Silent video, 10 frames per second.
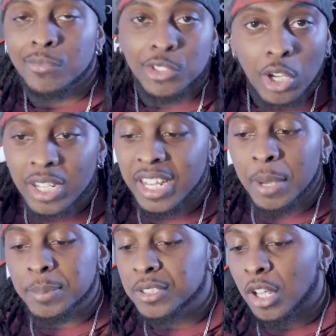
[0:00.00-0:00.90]
Charlie
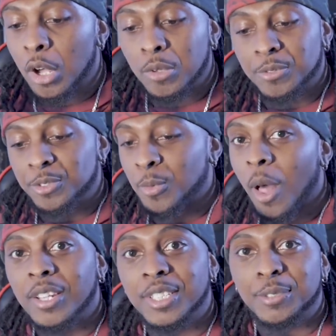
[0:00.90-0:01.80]
Ebersol
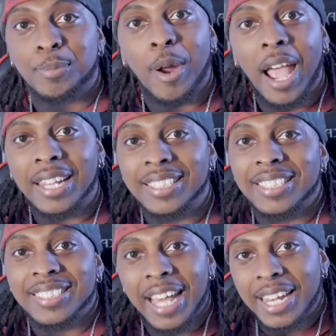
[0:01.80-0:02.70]
swallowed his pride and
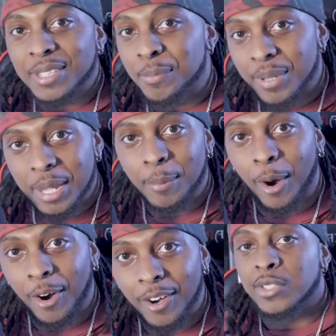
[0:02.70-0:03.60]
decided to play
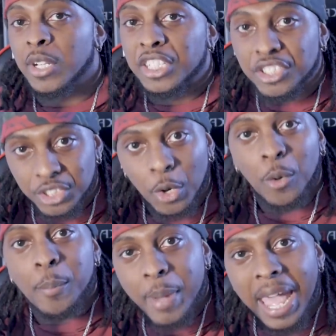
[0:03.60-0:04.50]
ball. So they
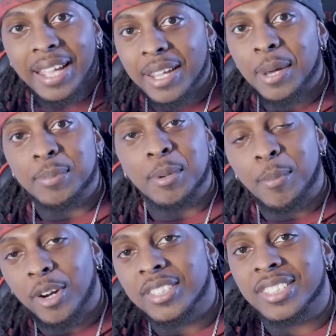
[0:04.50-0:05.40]
showed back up the
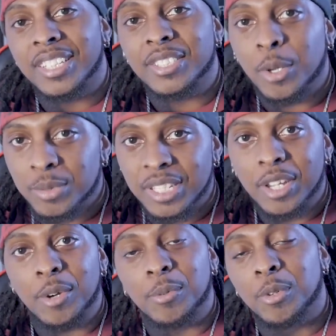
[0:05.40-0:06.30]
Marshawn's
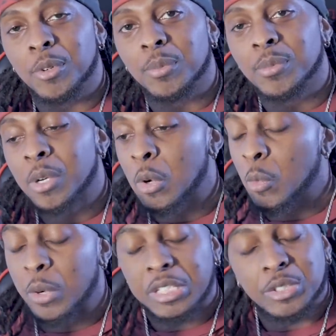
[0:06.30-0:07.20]
hotel room
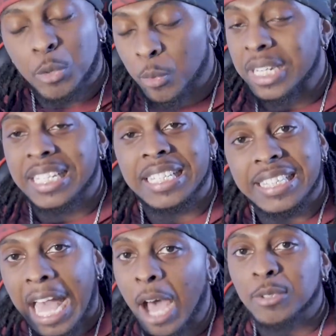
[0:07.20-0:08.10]
with
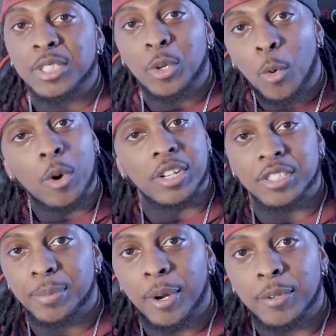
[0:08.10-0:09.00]
20,000
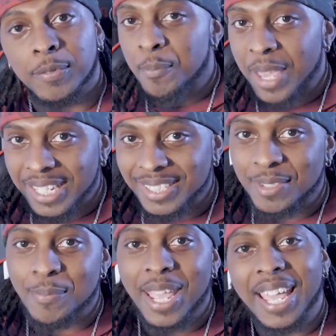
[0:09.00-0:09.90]
quarters, bro. Made his
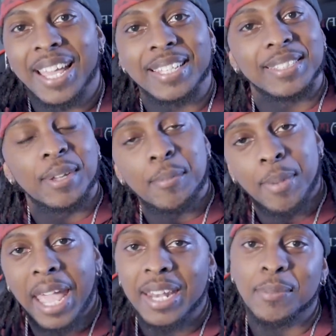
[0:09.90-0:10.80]
demands,
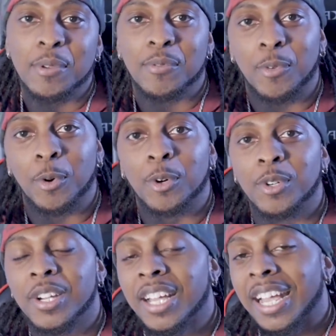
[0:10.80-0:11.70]
paid him in
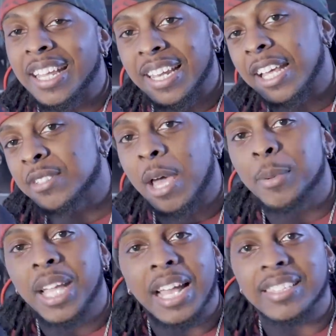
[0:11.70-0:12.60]
full, and that's how
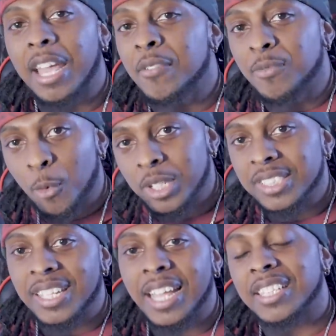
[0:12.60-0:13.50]
we got that 40
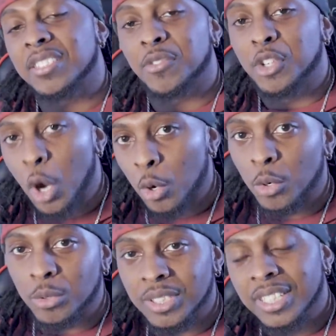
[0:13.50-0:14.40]
seconds of
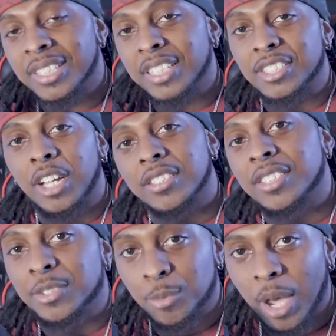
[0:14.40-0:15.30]
gold that y'all
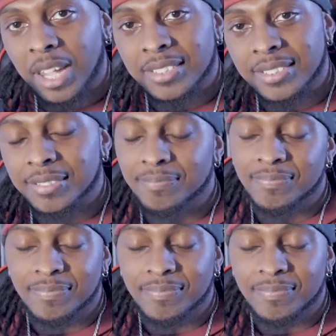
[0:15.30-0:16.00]
just watched